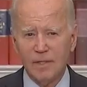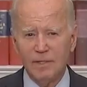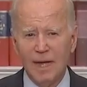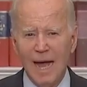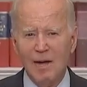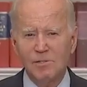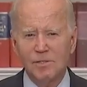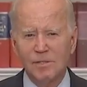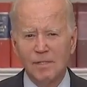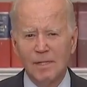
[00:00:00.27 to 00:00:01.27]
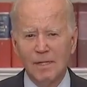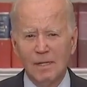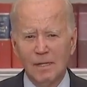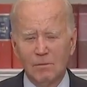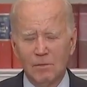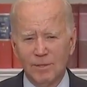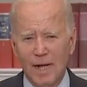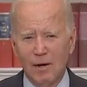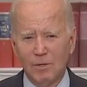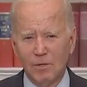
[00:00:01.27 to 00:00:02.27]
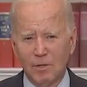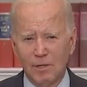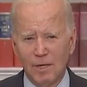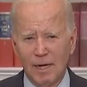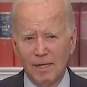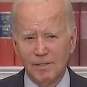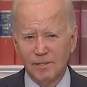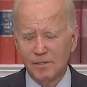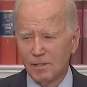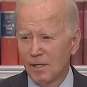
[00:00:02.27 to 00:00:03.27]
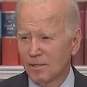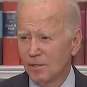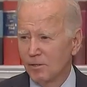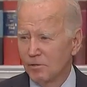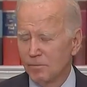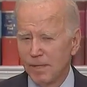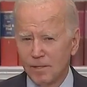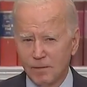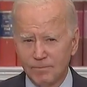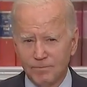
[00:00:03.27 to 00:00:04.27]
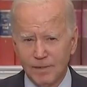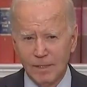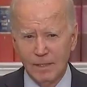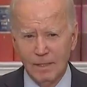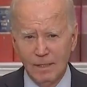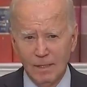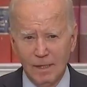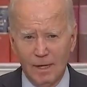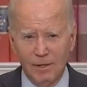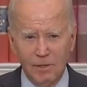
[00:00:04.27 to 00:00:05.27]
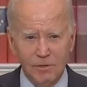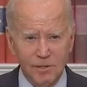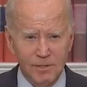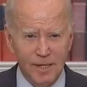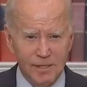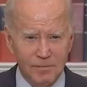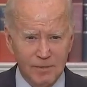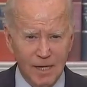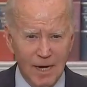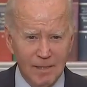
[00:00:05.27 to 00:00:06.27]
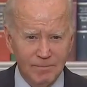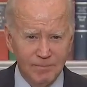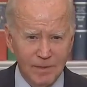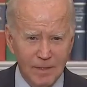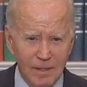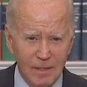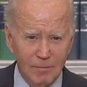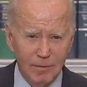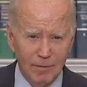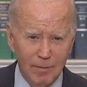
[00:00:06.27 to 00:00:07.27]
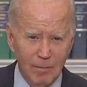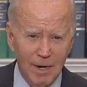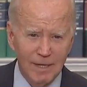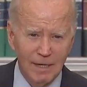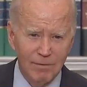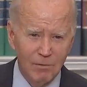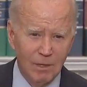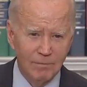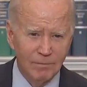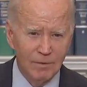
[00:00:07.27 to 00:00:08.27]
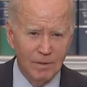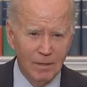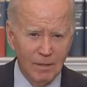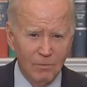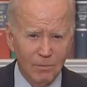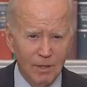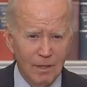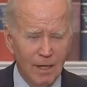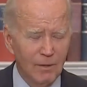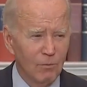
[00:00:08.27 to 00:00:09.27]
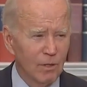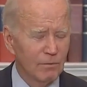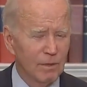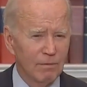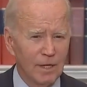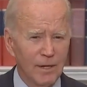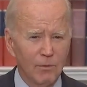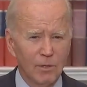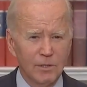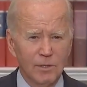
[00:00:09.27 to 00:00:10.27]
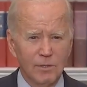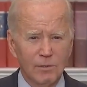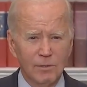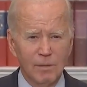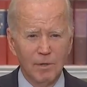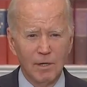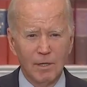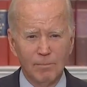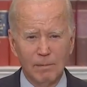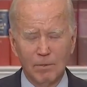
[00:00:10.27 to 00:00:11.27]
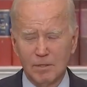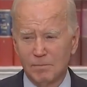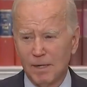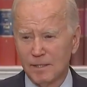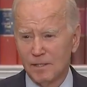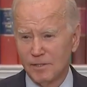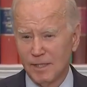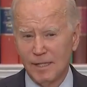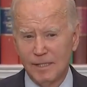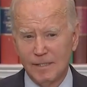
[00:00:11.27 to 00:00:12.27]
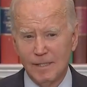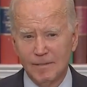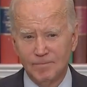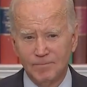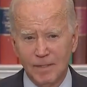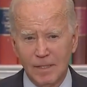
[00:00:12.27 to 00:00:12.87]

The House will now reorganize and select a new speaker. I know it's going to take some time, but I remind everyone, we have a lot of work to do, and the American people expect us to get it done.